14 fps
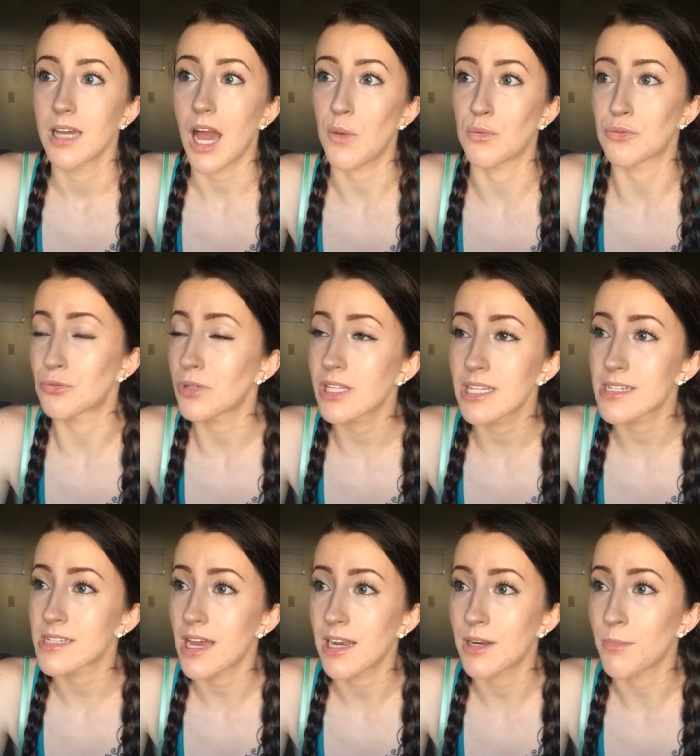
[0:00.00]
I was really
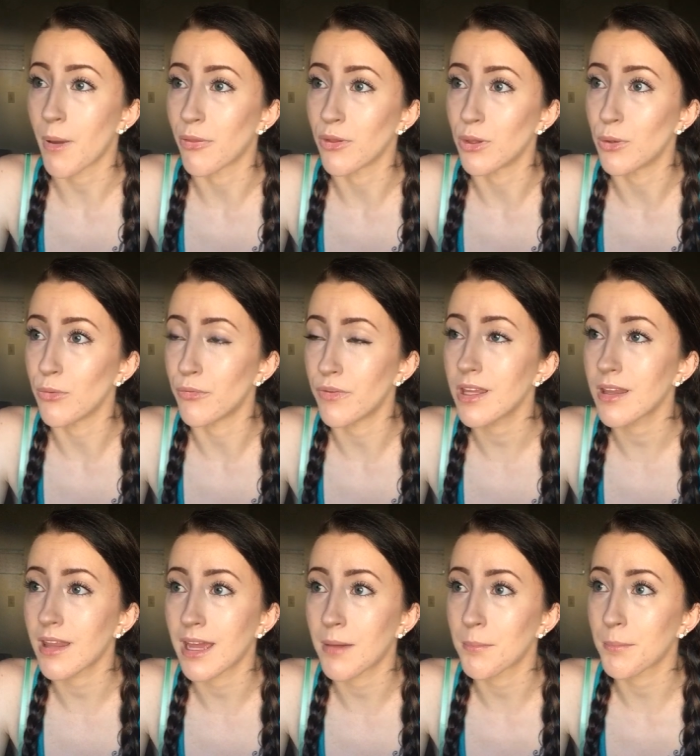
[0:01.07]
excited about the UV
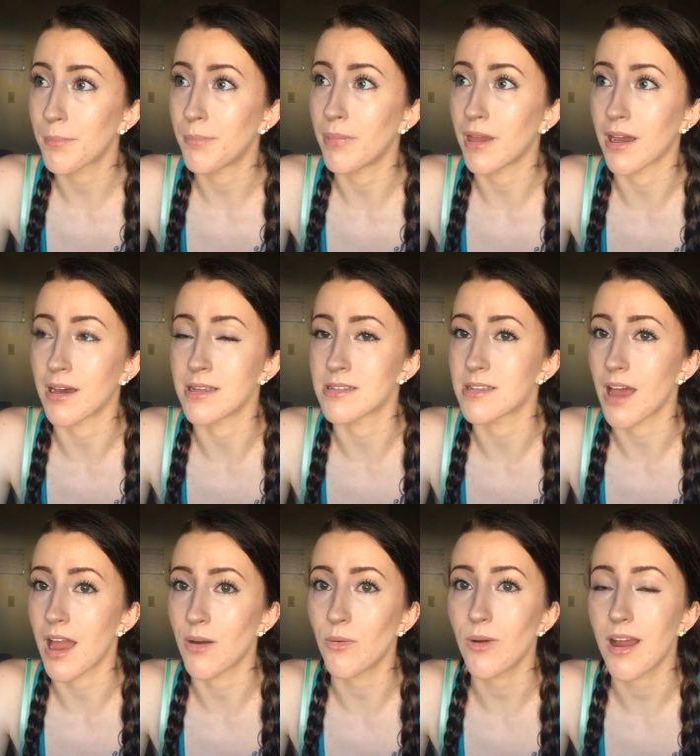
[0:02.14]
lamp because
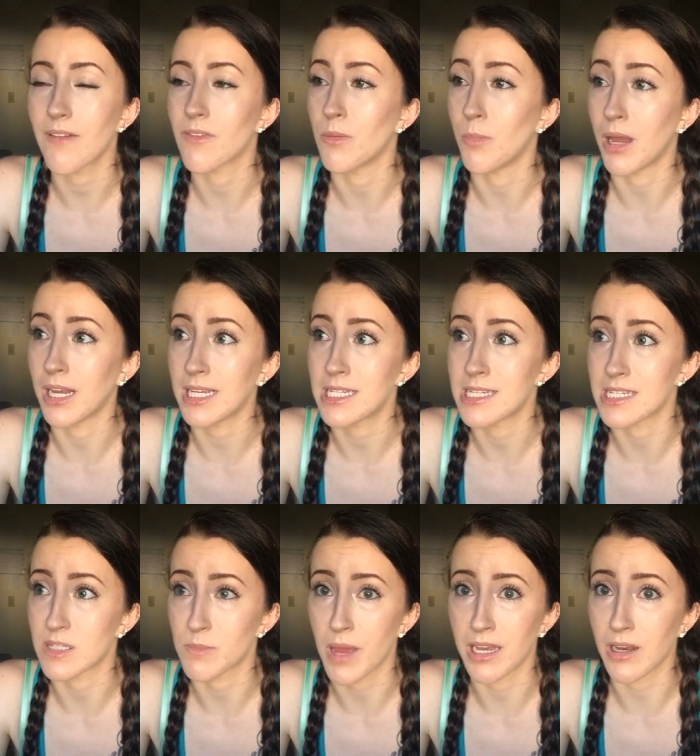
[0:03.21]
I don't have the money to
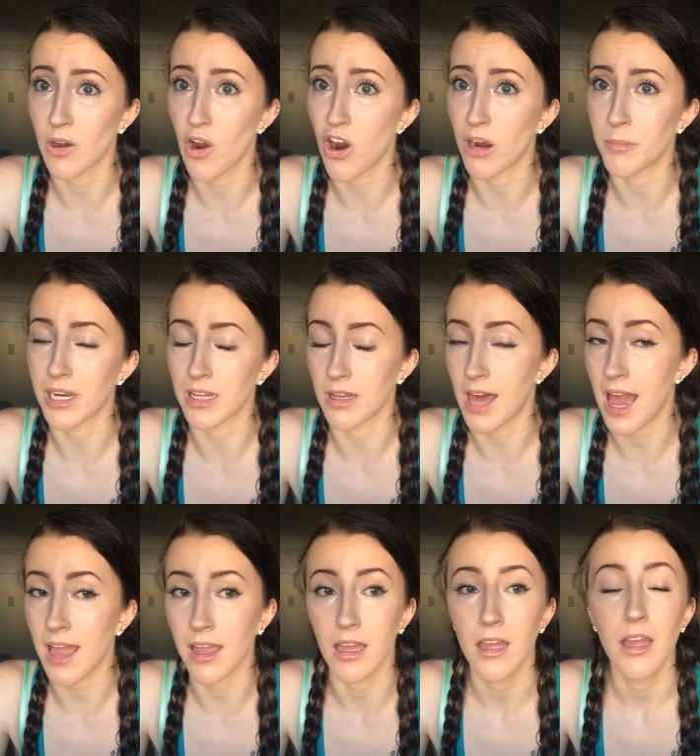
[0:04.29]
spend an arm and a
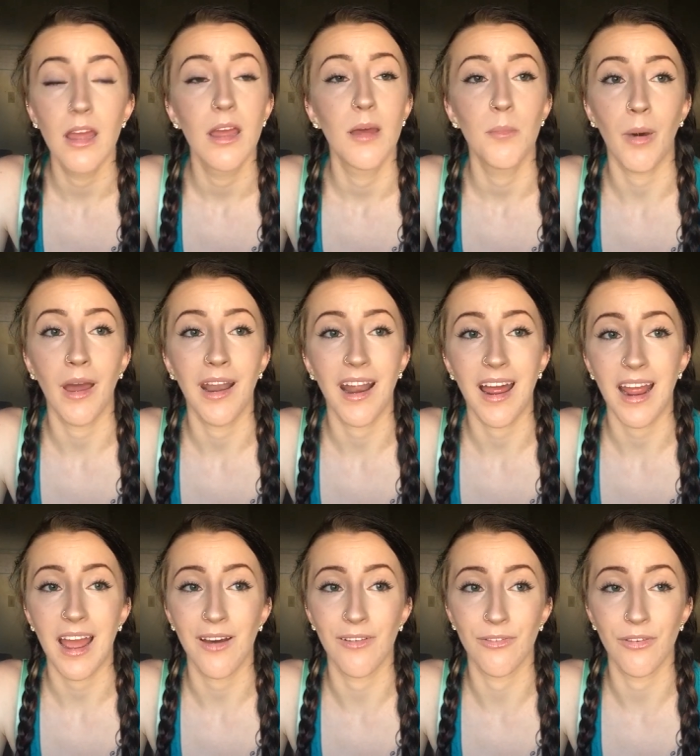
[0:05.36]
leg, but I
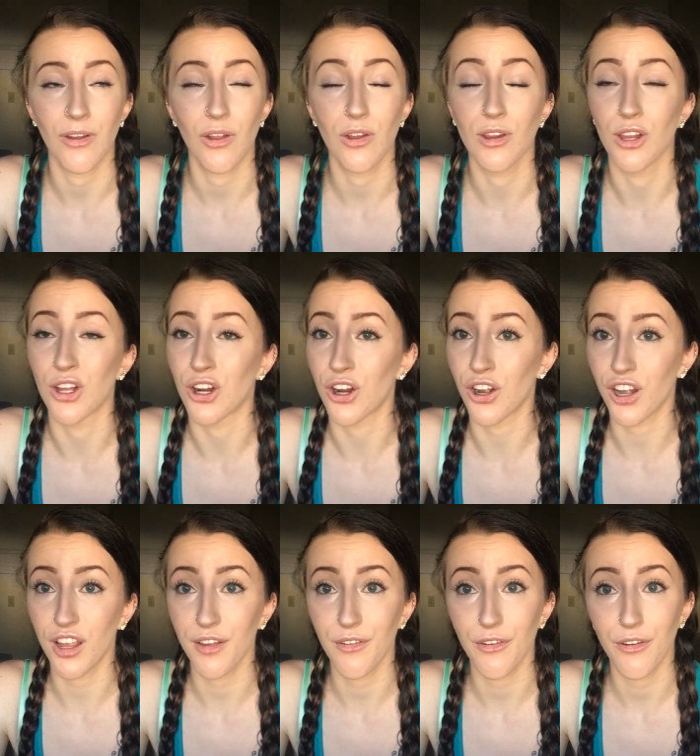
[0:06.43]
have
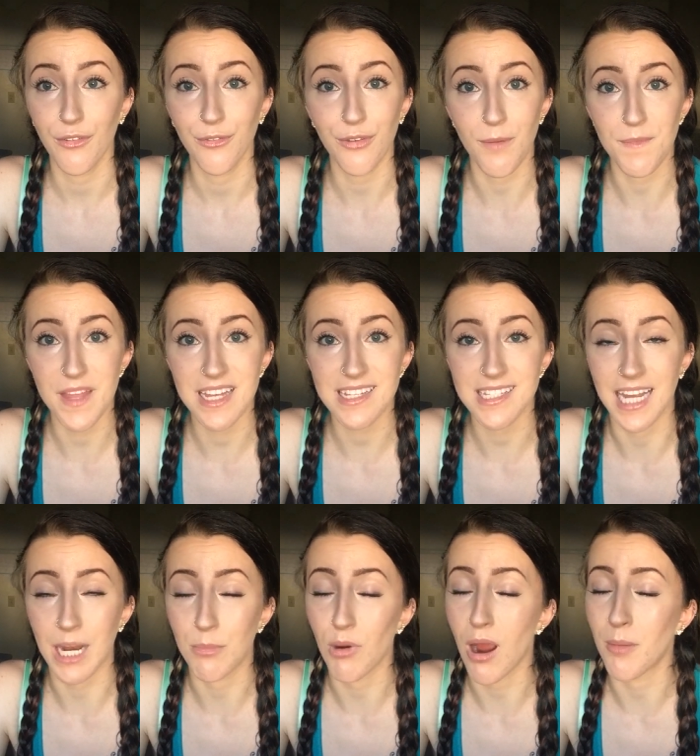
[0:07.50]
learned from this
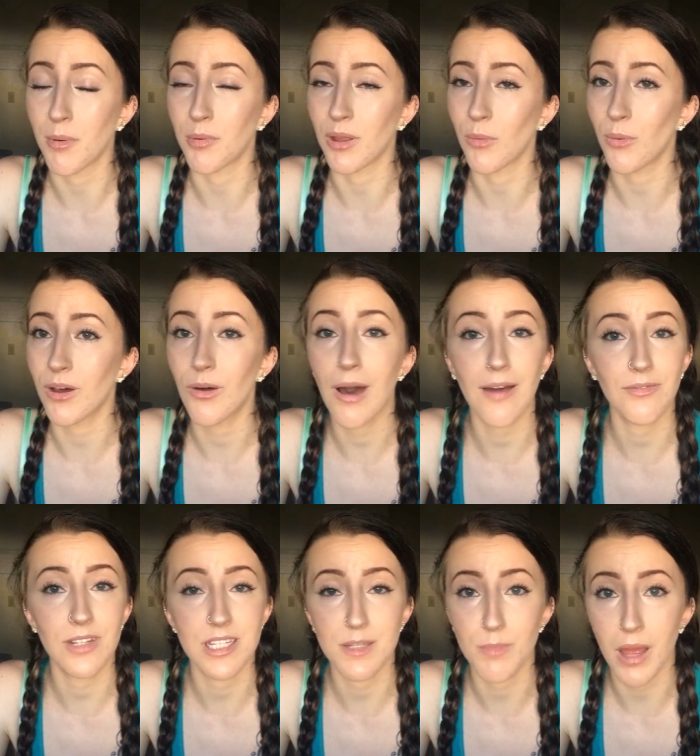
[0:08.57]
that I probably will
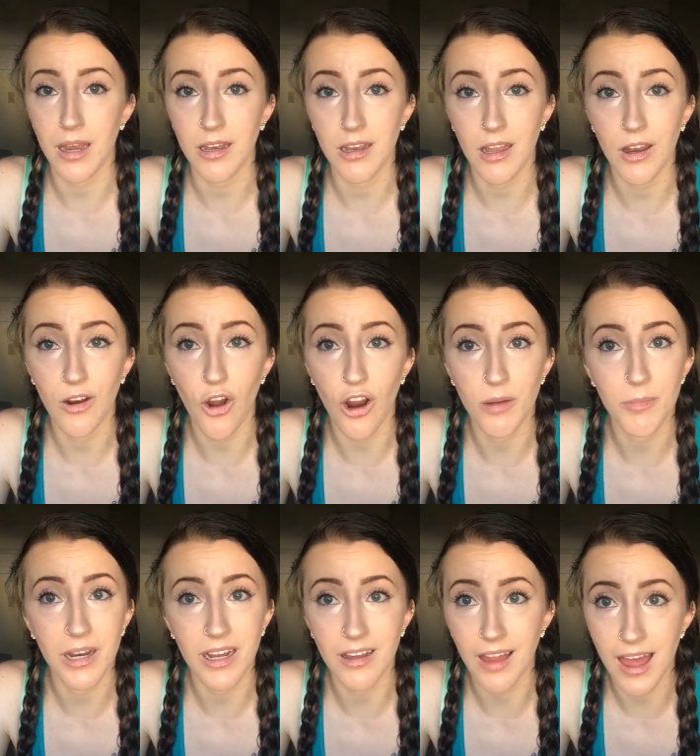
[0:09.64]
have to spend an arm
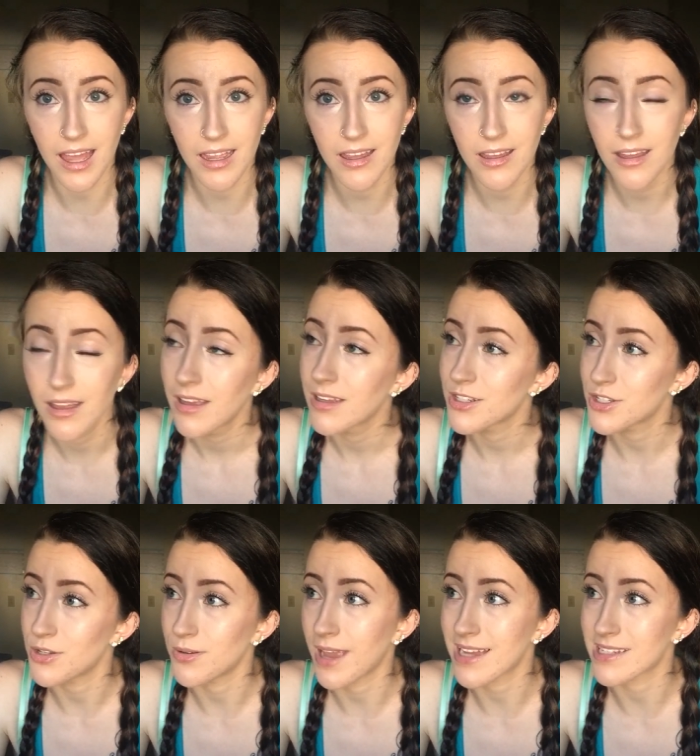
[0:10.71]
and a leg
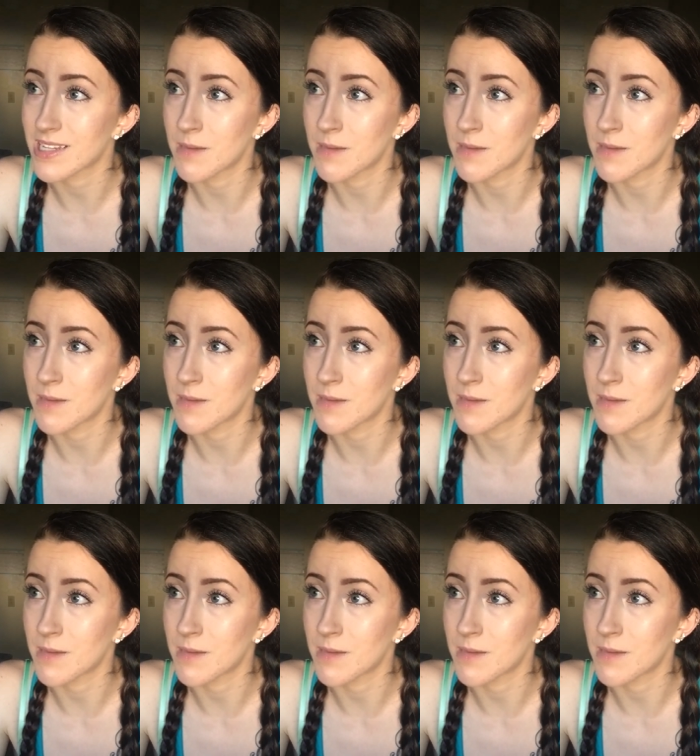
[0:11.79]
to get